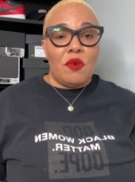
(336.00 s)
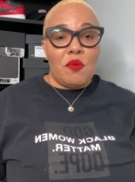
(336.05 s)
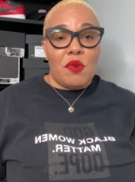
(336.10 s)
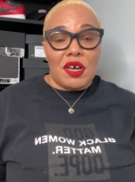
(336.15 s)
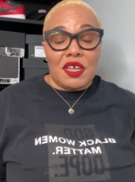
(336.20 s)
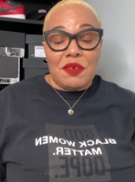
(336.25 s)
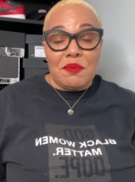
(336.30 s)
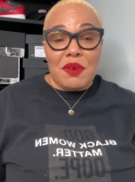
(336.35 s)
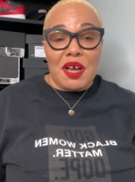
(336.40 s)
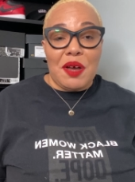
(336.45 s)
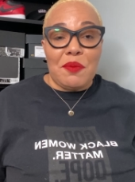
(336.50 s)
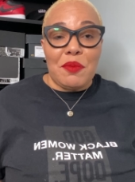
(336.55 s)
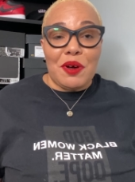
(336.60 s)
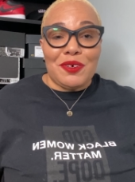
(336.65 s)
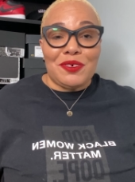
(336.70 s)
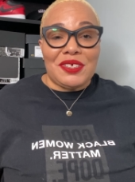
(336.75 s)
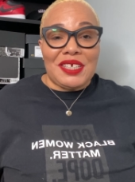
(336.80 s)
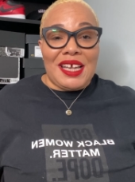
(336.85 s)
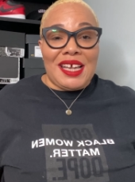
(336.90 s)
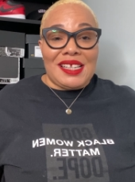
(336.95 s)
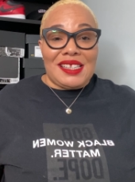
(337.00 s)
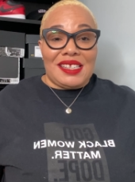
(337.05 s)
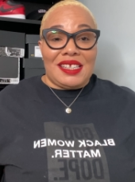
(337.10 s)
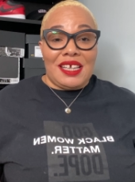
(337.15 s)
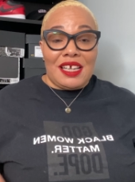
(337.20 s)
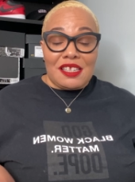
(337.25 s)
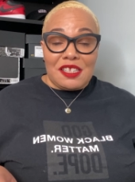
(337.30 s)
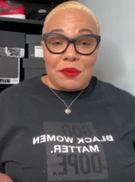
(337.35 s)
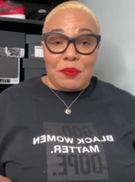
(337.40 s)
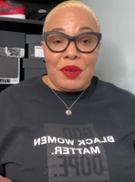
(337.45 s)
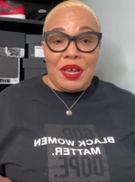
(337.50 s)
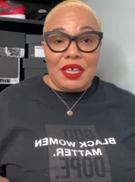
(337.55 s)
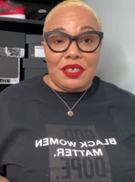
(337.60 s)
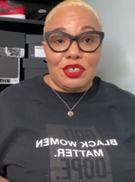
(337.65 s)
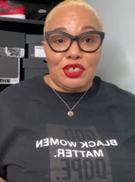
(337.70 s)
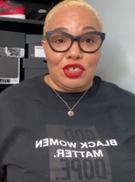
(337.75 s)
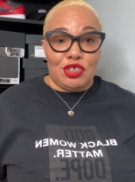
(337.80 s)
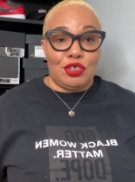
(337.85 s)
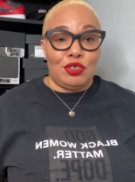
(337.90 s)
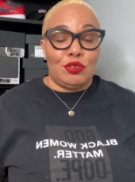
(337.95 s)
One of my most
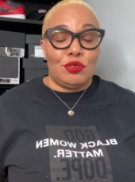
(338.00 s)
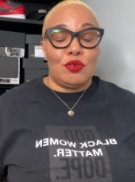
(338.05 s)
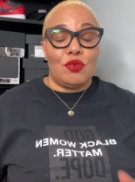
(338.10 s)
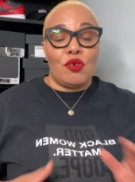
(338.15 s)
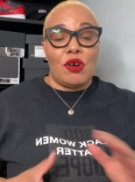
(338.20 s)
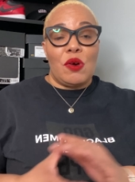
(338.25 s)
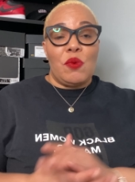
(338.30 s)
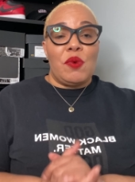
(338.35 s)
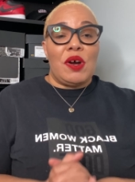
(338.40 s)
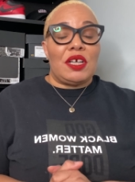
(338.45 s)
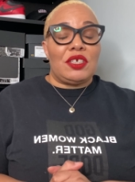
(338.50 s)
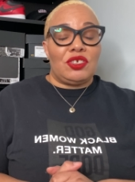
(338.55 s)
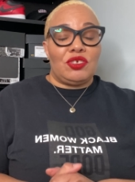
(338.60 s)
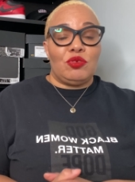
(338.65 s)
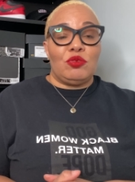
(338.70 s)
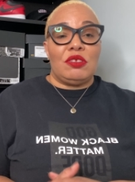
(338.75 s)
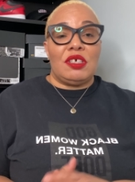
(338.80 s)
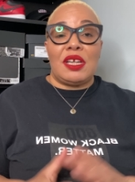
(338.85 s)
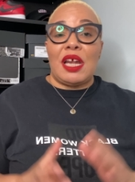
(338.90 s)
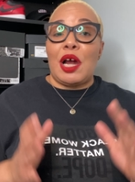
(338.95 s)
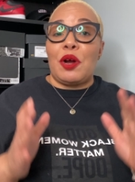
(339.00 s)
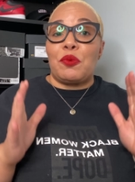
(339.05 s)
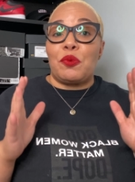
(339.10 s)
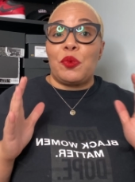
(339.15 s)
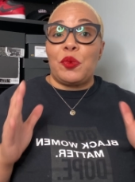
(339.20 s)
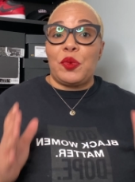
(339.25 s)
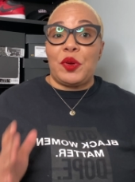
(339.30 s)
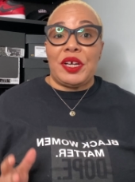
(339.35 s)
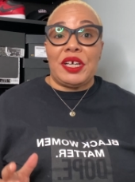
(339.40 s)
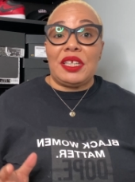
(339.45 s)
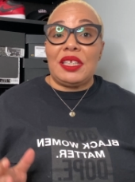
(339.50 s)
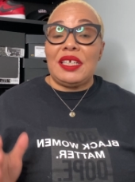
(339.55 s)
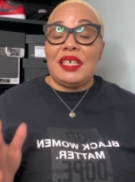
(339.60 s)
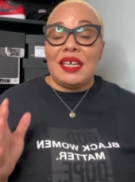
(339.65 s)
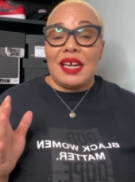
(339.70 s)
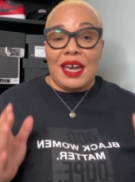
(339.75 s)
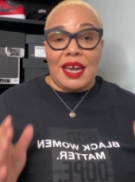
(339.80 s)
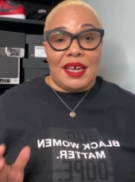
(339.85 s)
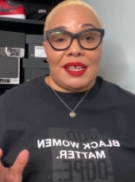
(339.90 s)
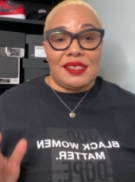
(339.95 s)
anticipated shoe or one shoe that I really
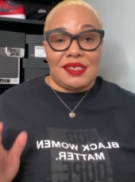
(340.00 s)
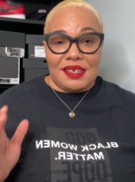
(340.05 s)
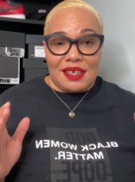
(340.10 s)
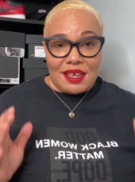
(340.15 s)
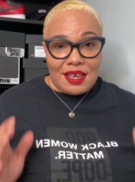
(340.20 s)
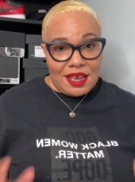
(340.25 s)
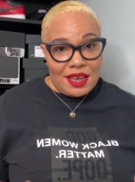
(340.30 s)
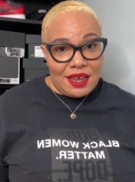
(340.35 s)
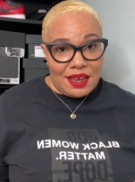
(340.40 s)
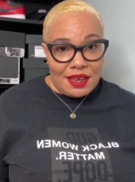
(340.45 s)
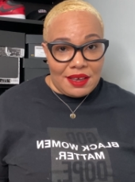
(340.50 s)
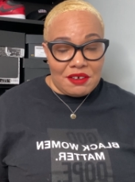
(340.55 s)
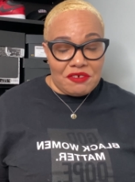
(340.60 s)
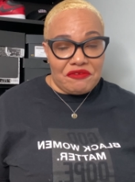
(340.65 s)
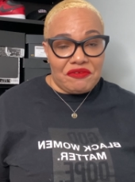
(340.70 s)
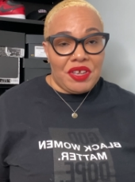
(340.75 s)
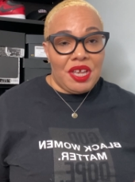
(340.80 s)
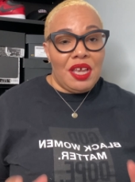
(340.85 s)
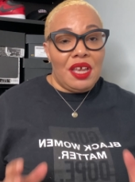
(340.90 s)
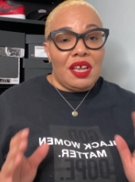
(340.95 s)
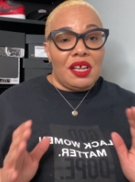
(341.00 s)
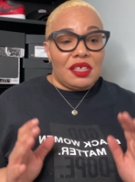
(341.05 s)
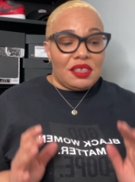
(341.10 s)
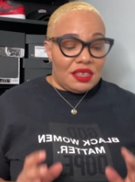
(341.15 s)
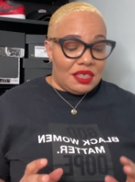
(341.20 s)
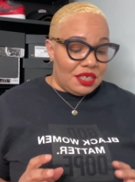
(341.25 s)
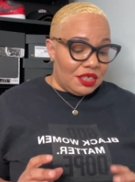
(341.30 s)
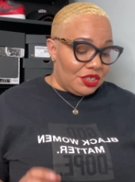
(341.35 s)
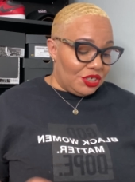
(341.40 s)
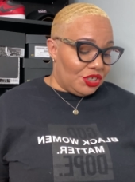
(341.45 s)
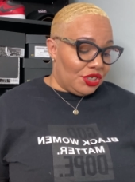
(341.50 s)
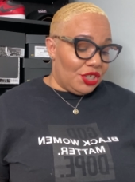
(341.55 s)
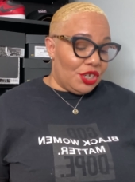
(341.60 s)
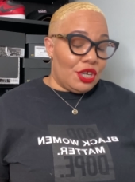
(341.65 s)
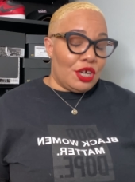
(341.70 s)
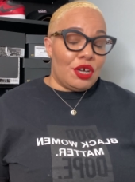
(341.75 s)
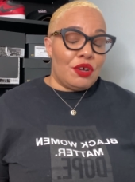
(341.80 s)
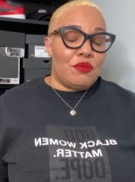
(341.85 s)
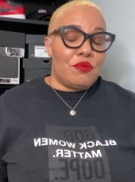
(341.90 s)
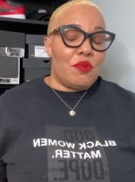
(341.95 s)
had to have this
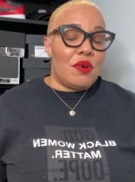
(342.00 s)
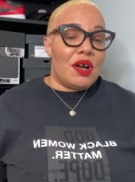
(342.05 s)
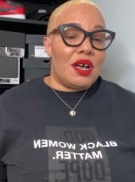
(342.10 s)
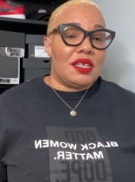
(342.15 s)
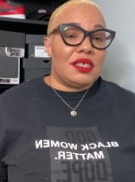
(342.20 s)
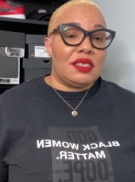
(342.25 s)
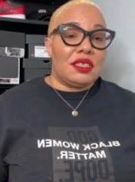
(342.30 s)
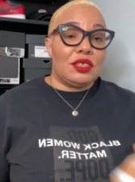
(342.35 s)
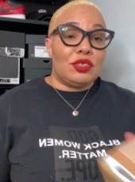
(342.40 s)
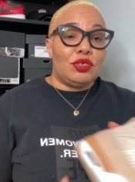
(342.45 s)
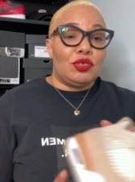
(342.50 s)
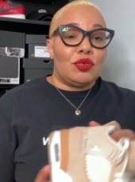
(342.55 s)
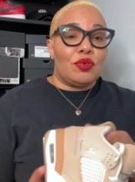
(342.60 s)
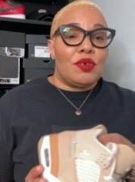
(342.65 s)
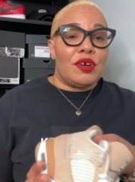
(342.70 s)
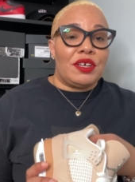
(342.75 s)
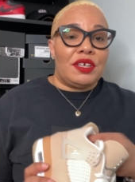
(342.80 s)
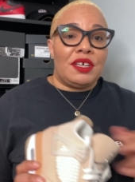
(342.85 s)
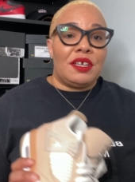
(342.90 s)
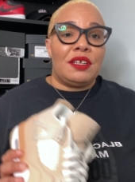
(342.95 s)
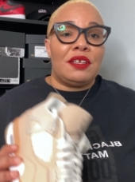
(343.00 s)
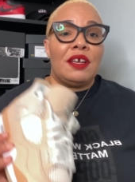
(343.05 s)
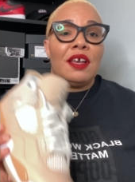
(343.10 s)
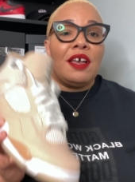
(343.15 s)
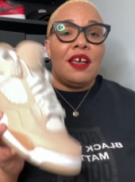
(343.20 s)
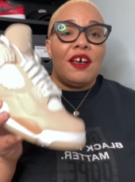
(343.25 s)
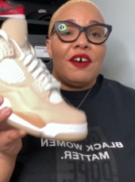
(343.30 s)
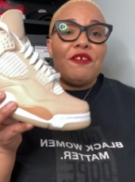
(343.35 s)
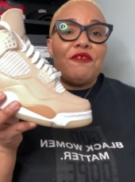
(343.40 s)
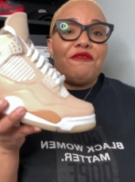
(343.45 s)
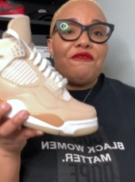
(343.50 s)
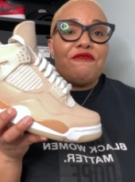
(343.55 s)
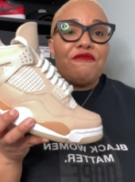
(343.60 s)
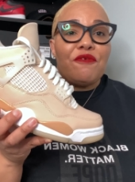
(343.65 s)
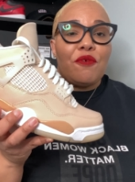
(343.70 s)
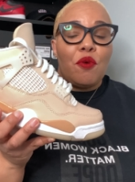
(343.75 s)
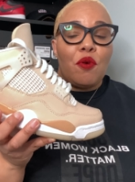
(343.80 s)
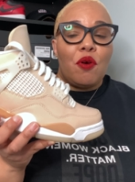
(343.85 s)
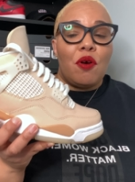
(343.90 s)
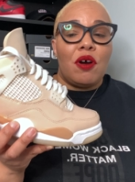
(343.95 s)
year was the Jordan
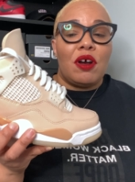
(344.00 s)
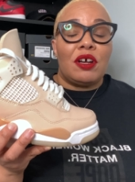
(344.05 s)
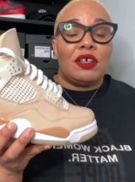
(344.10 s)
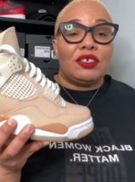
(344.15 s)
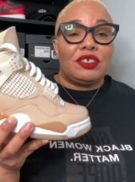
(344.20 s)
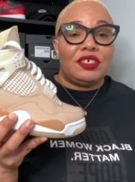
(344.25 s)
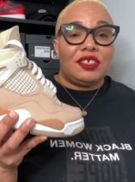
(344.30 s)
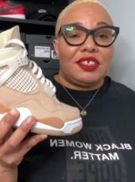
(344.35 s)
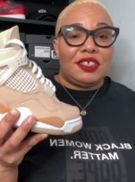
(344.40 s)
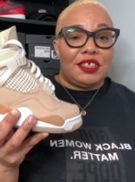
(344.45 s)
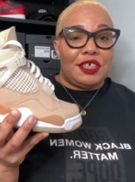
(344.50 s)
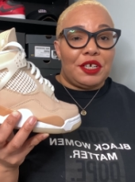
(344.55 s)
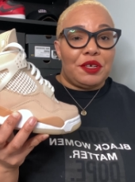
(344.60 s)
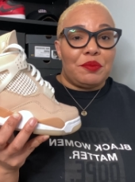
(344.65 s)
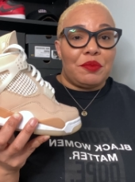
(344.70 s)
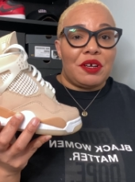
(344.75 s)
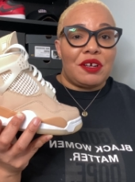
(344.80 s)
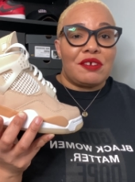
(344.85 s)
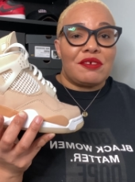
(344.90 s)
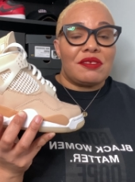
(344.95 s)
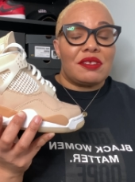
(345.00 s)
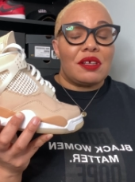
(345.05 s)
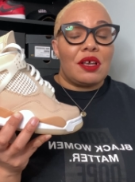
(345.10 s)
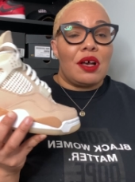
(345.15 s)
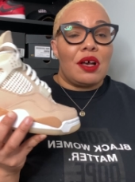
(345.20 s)
4 shimmers.